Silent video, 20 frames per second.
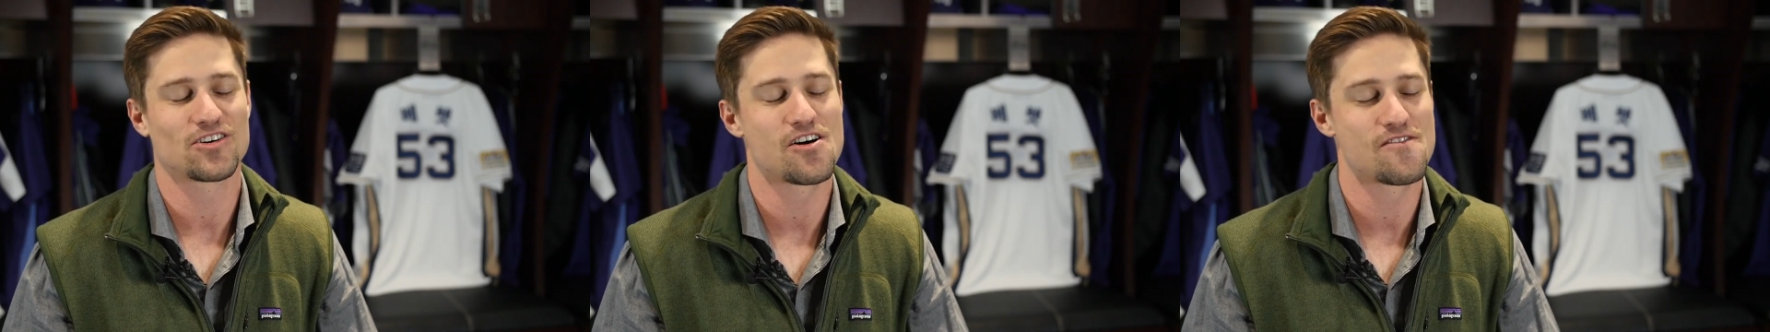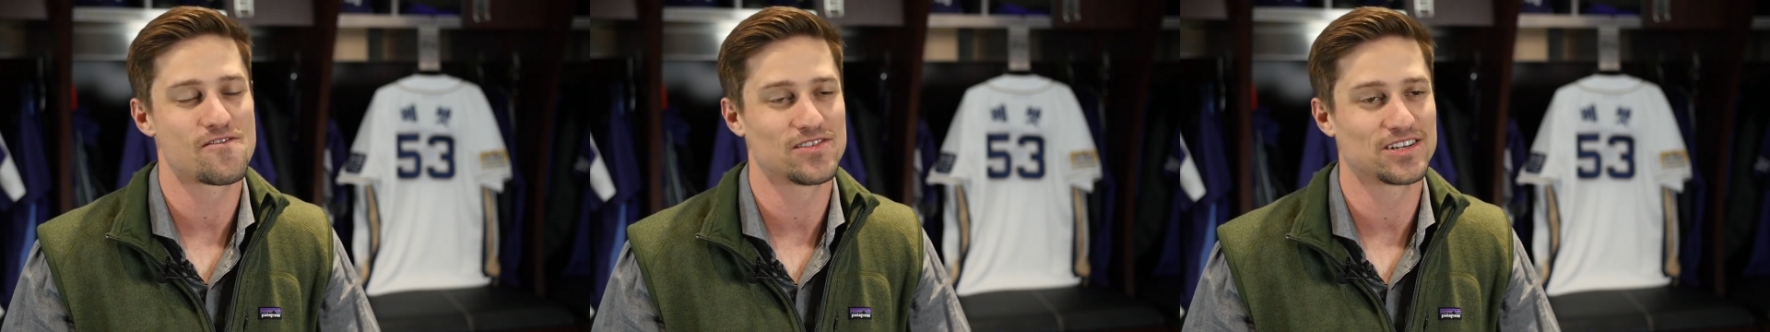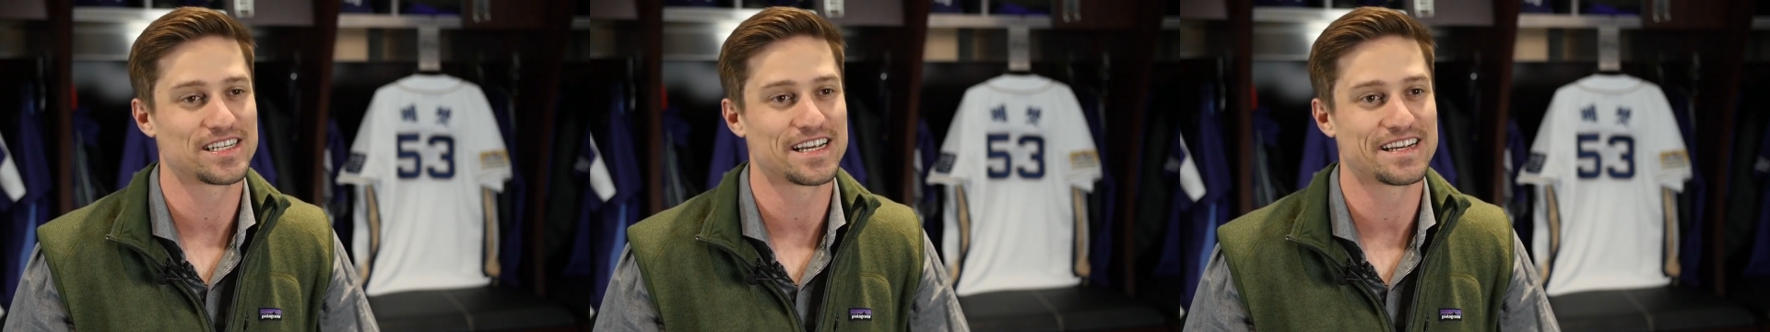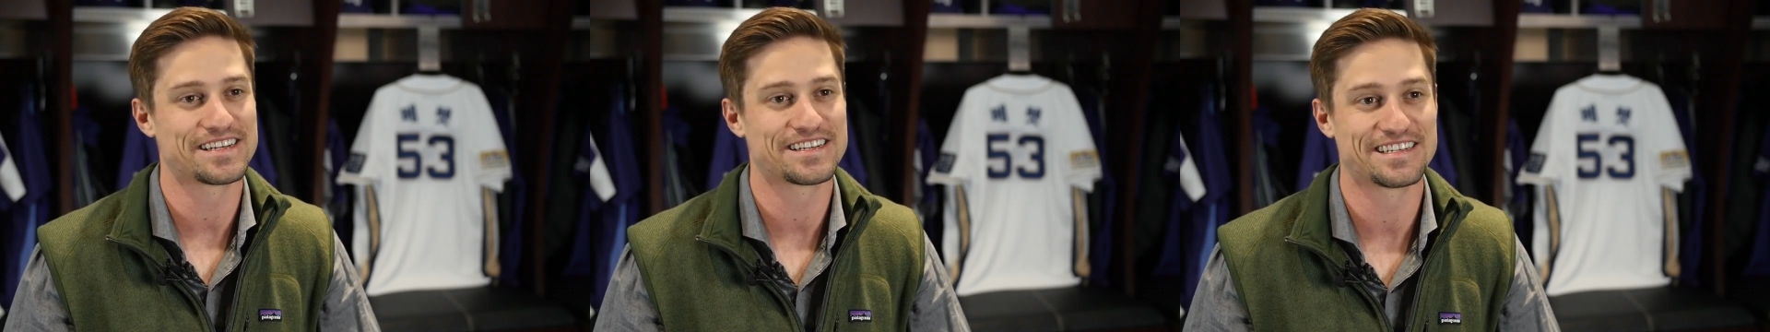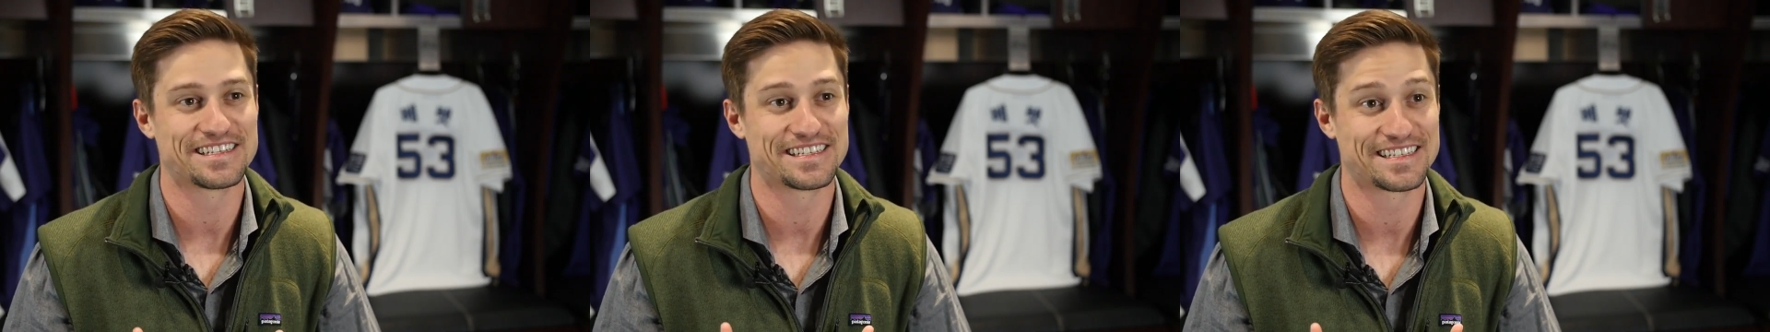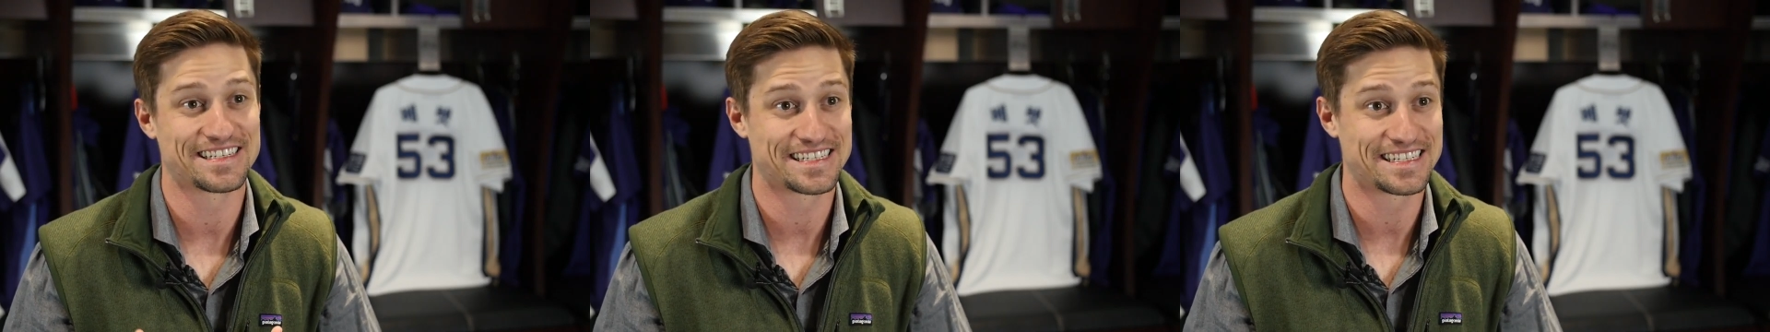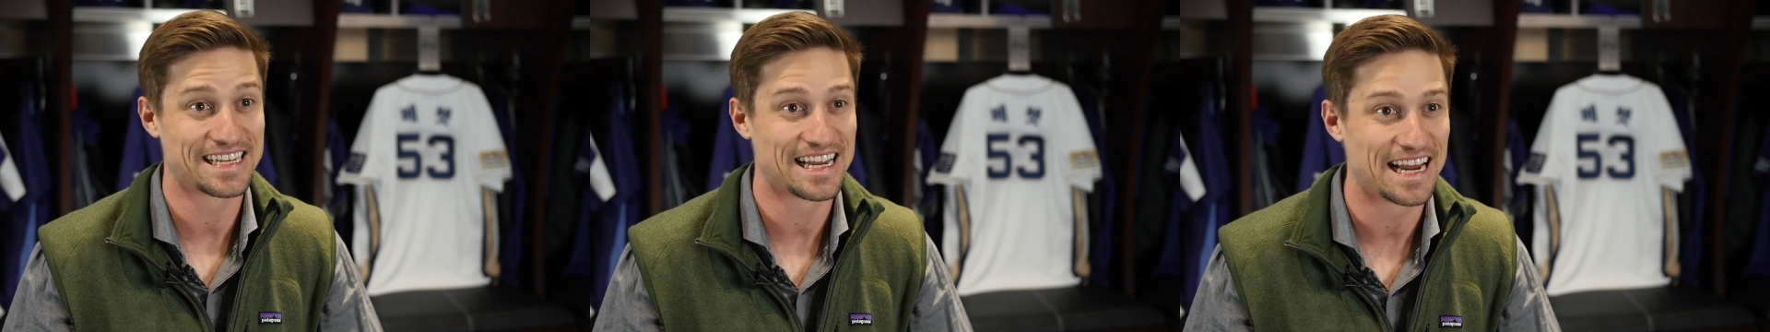our conversation
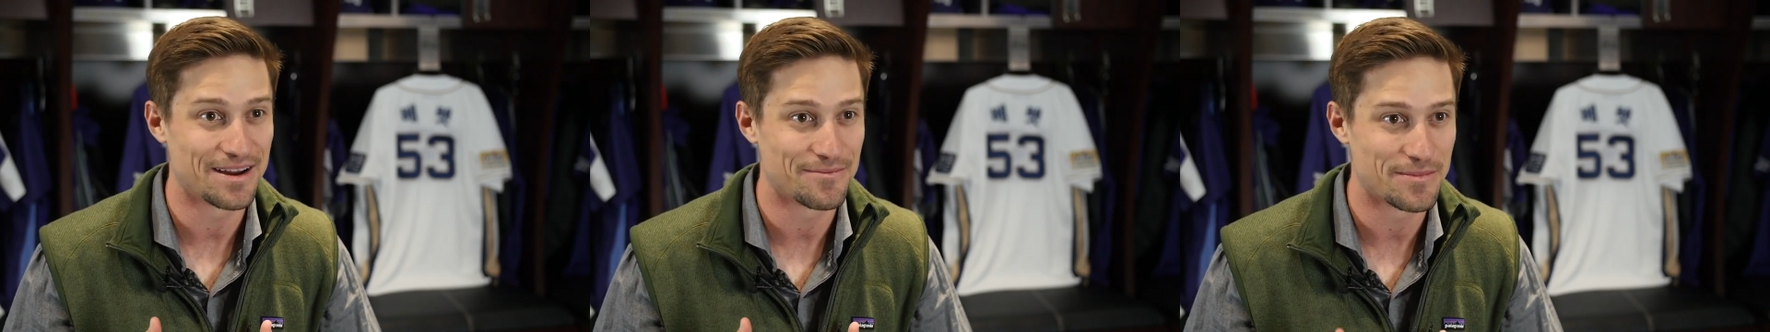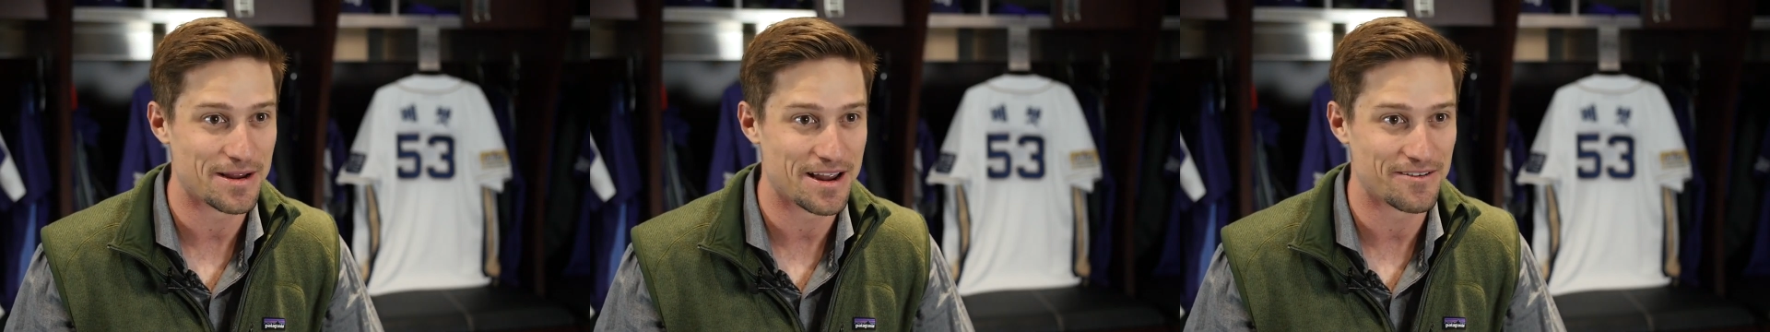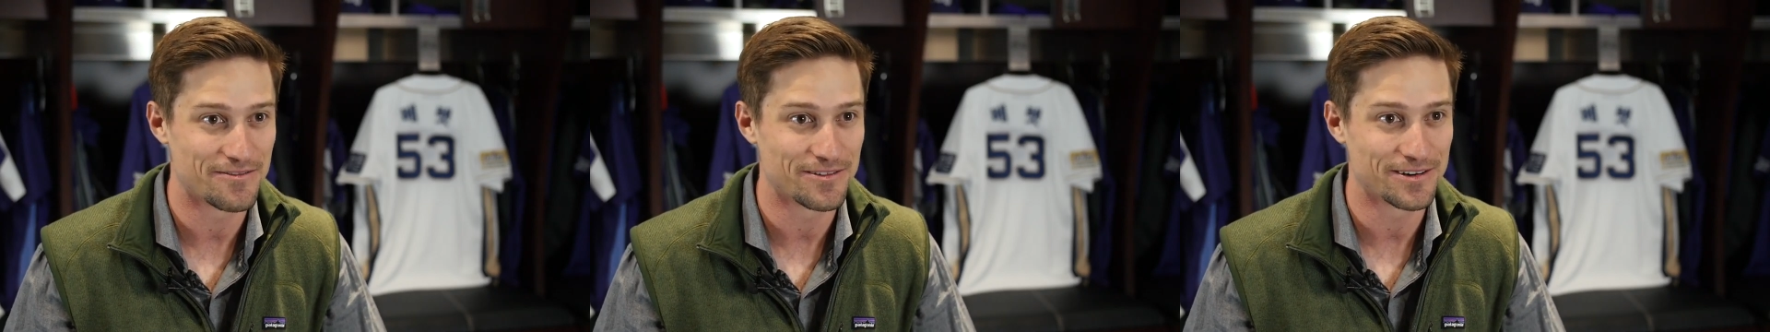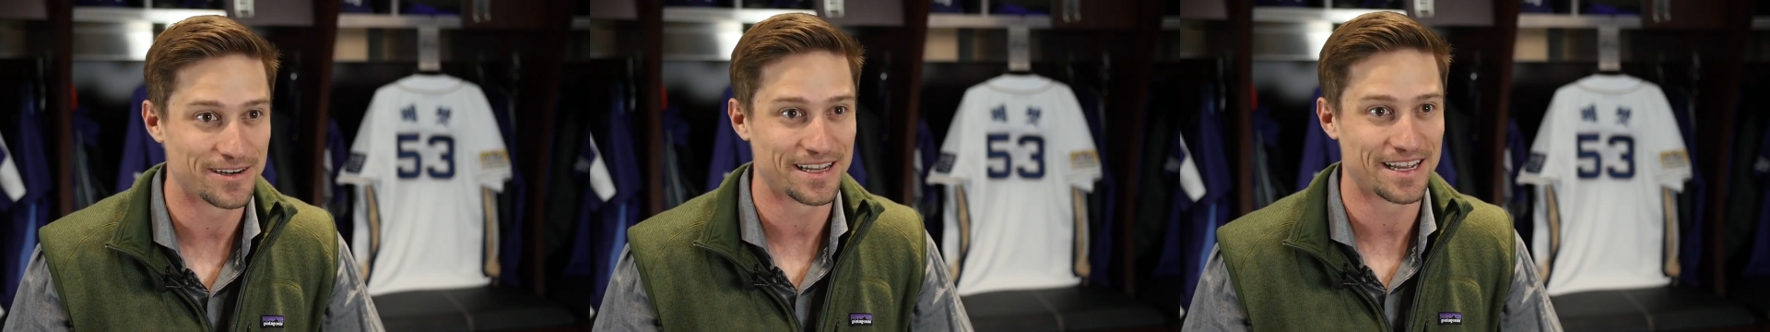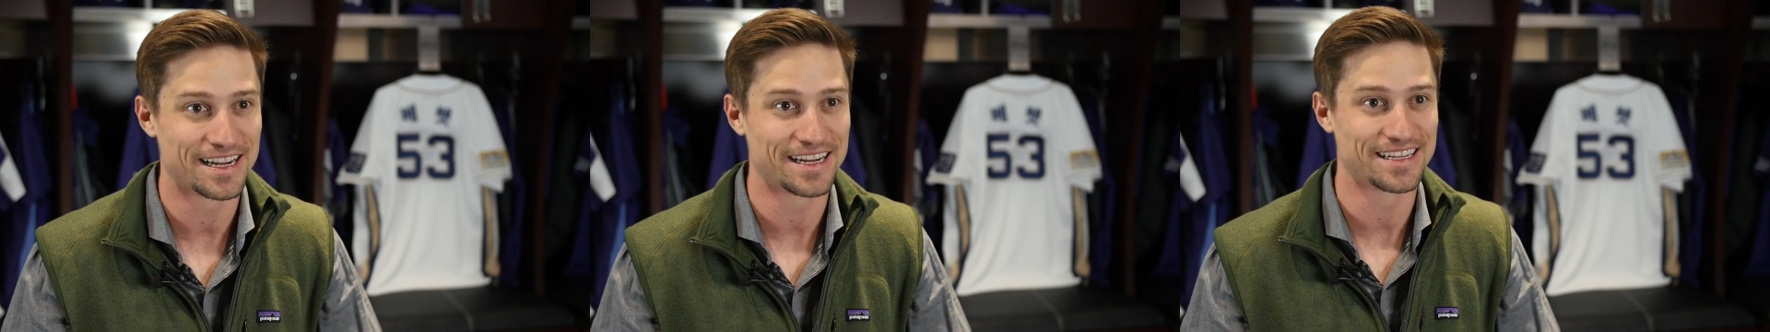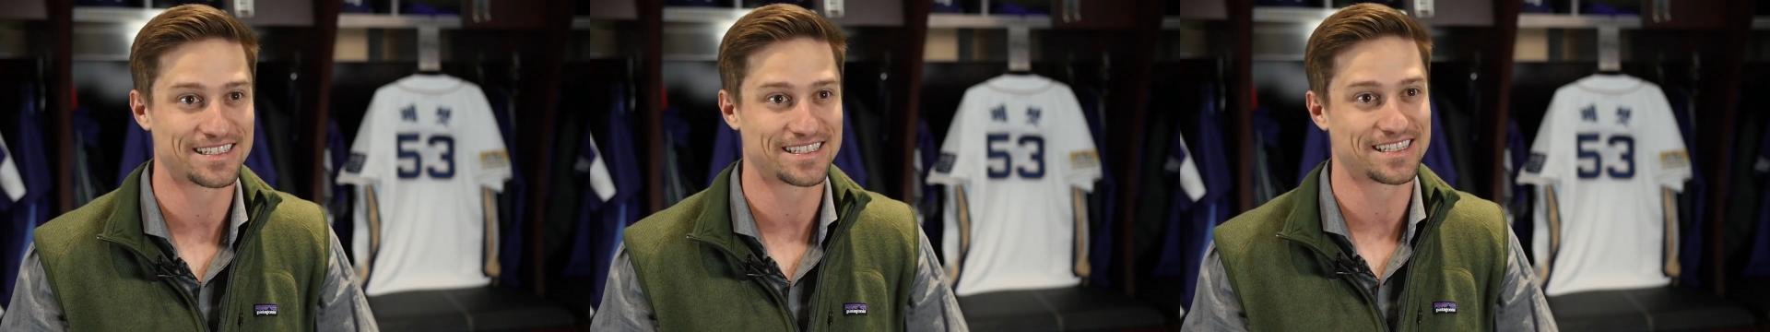is the same every day.